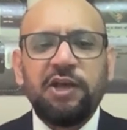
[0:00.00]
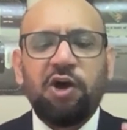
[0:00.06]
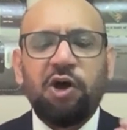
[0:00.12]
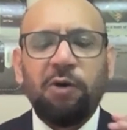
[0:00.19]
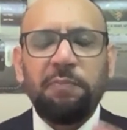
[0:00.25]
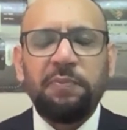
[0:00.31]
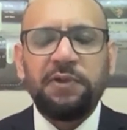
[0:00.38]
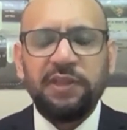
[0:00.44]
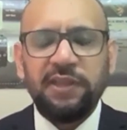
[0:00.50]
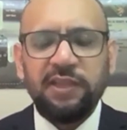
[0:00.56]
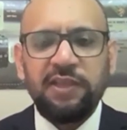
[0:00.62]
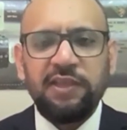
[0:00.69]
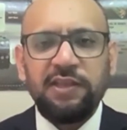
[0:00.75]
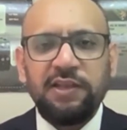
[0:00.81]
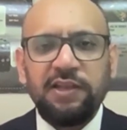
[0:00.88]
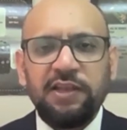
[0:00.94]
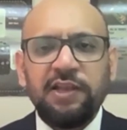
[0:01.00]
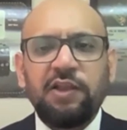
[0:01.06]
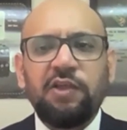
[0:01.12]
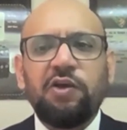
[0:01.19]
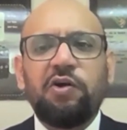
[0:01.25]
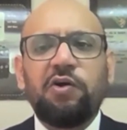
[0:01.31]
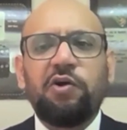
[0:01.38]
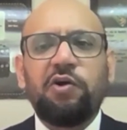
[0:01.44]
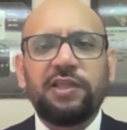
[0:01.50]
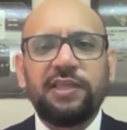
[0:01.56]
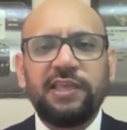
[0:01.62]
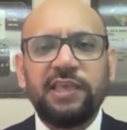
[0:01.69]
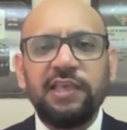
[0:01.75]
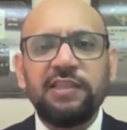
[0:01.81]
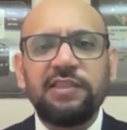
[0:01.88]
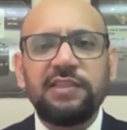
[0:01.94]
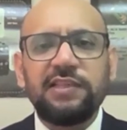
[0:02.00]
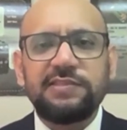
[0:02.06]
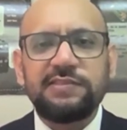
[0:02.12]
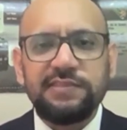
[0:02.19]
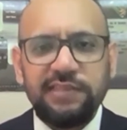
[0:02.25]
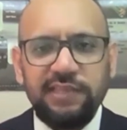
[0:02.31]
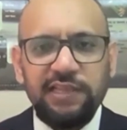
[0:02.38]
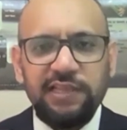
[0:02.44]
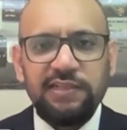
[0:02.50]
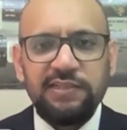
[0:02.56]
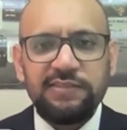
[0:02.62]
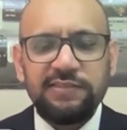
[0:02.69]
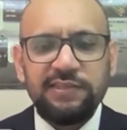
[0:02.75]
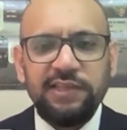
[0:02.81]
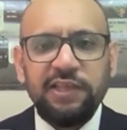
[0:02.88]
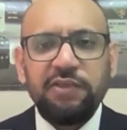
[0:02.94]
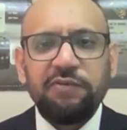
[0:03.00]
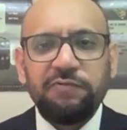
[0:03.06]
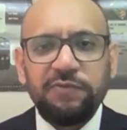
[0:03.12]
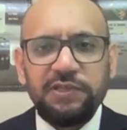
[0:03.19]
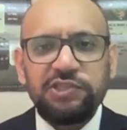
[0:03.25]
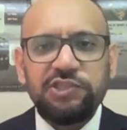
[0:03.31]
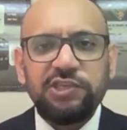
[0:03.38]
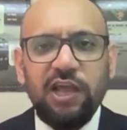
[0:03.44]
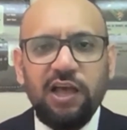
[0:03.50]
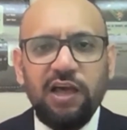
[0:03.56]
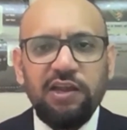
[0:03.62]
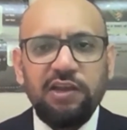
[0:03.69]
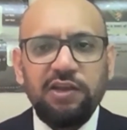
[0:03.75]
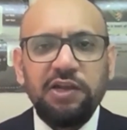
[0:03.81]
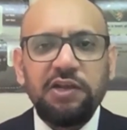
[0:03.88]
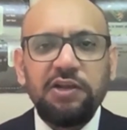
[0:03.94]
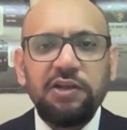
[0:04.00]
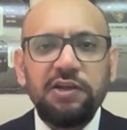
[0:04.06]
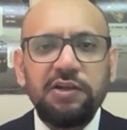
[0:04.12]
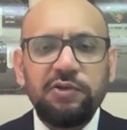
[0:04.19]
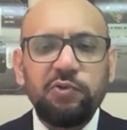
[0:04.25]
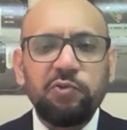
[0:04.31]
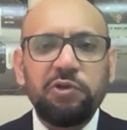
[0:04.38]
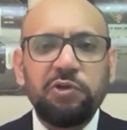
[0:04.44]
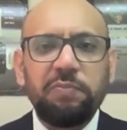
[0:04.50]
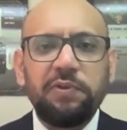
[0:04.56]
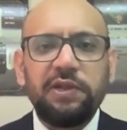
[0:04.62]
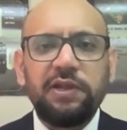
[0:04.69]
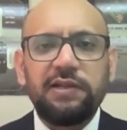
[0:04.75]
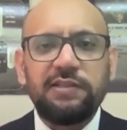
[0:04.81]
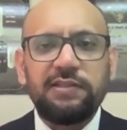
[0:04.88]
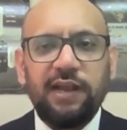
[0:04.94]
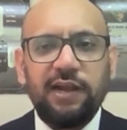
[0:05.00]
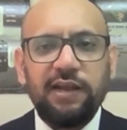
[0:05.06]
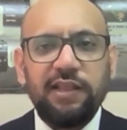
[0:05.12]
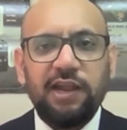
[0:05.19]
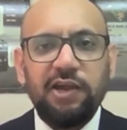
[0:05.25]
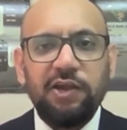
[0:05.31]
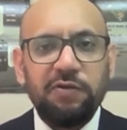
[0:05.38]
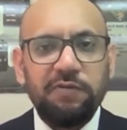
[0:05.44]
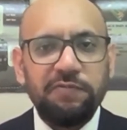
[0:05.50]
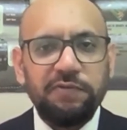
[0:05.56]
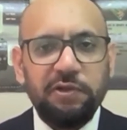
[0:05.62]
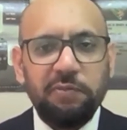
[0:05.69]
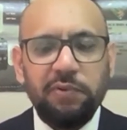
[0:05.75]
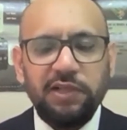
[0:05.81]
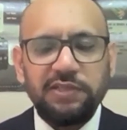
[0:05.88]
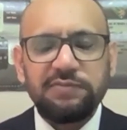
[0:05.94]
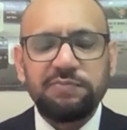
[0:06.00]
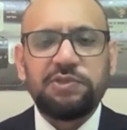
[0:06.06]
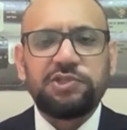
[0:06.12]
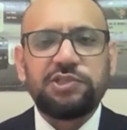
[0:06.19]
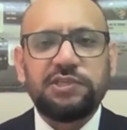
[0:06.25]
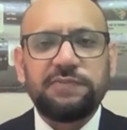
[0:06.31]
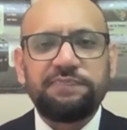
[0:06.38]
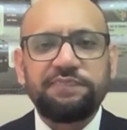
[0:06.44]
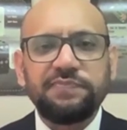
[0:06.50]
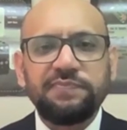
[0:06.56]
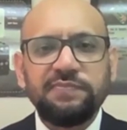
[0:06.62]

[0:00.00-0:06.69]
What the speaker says: obtain or gain the skills which are needed to complete that kind of complex mission.